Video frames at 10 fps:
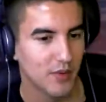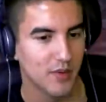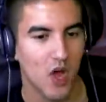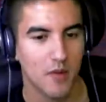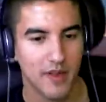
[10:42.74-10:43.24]
I put
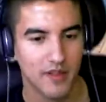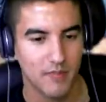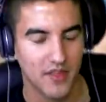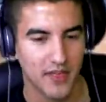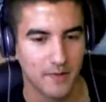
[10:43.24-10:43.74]
it all on my,
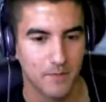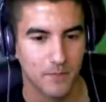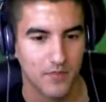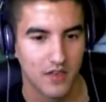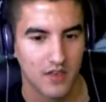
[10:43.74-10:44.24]
my thing.
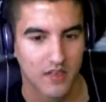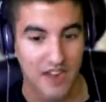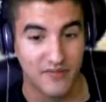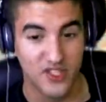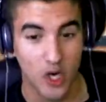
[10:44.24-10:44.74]

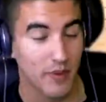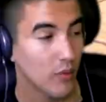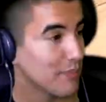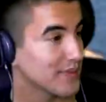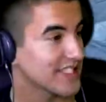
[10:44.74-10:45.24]
I have so many
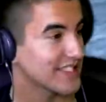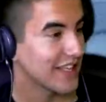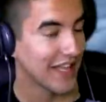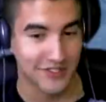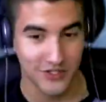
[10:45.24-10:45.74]
weapons, to,
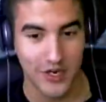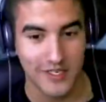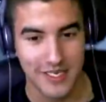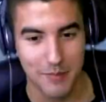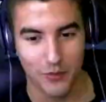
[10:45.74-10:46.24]
exotics to